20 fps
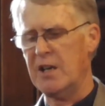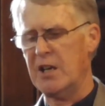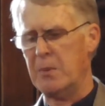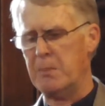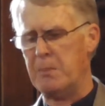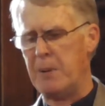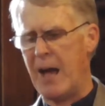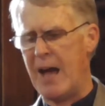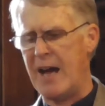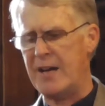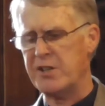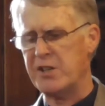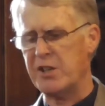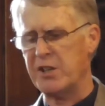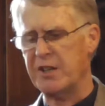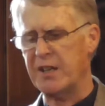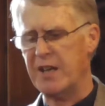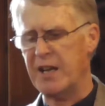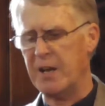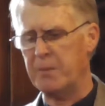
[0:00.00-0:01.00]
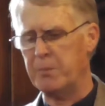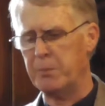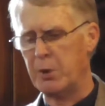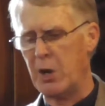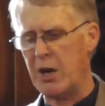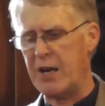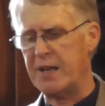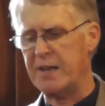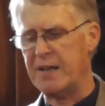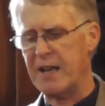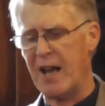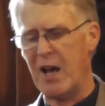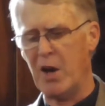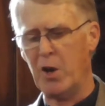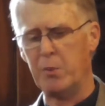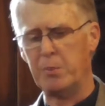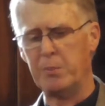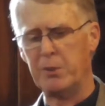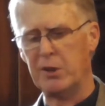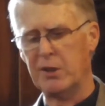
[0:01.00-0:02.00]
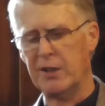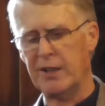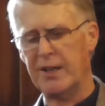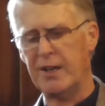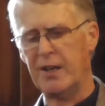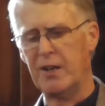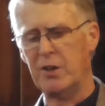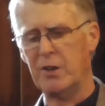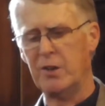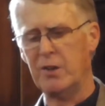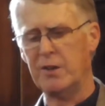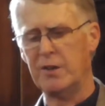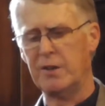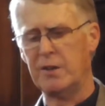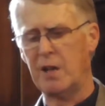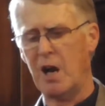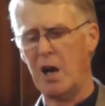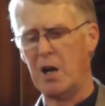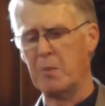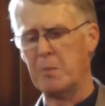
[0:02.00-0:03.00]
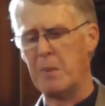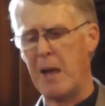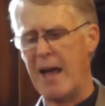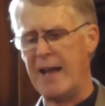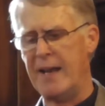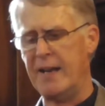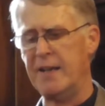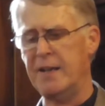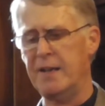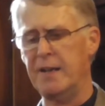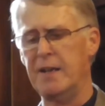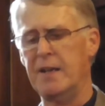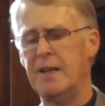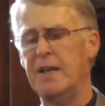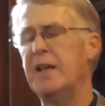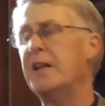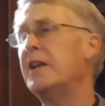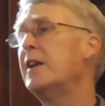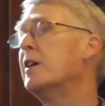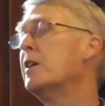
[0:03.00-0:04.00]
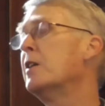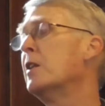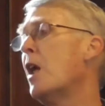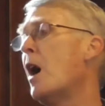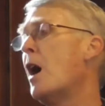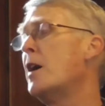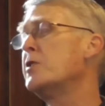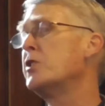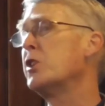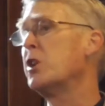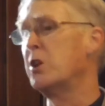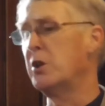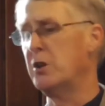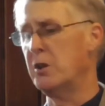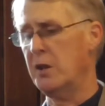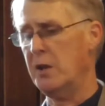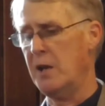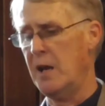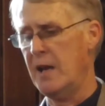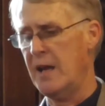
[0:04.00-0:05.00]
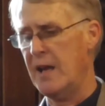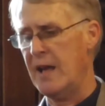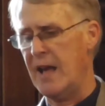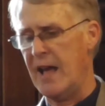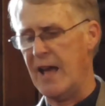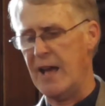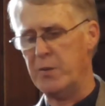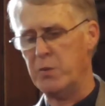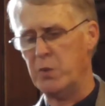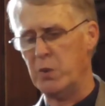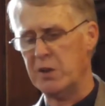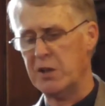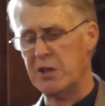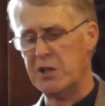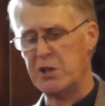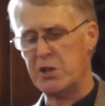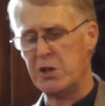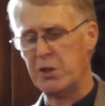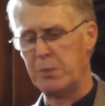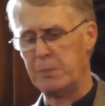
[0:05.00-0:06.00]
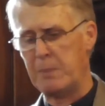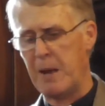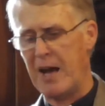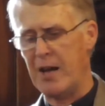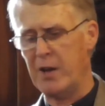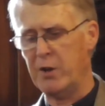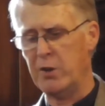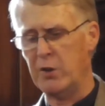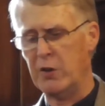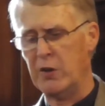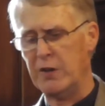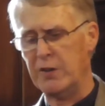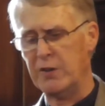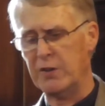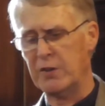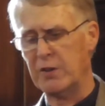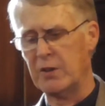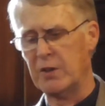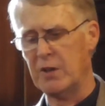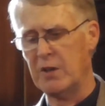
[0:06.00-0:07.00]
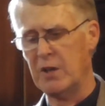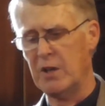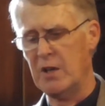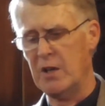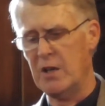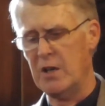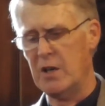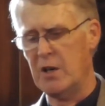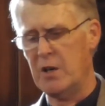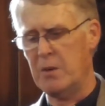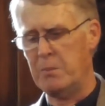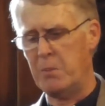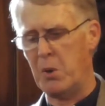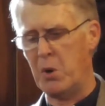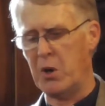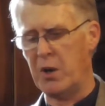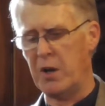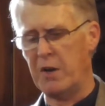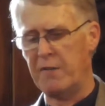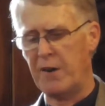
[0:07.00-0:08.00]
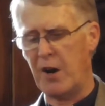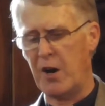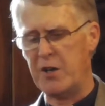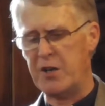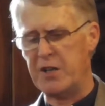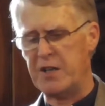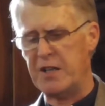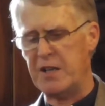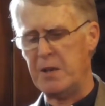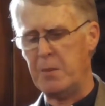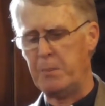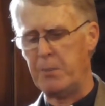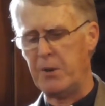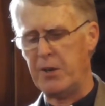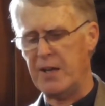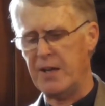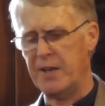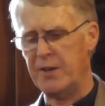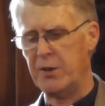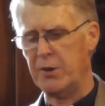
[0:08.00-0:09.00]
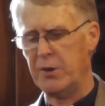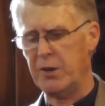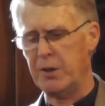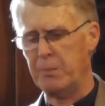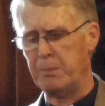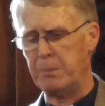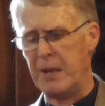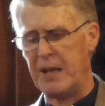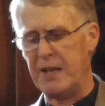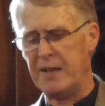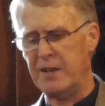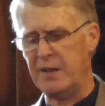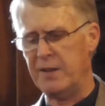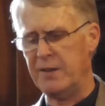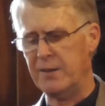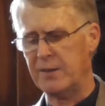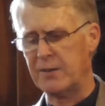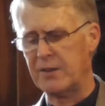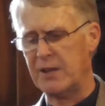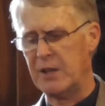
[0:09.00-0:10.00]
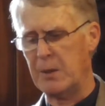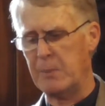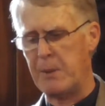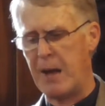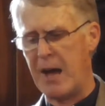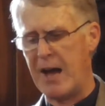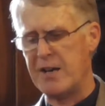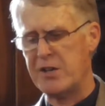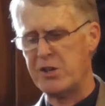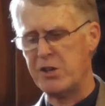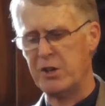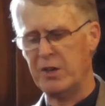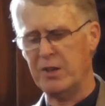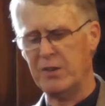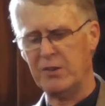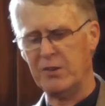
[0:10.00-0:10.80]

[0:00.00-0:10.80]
Compassion can break down political, dogmatic, ideological, and religious boundaries. Born of our deep interdependence, compassion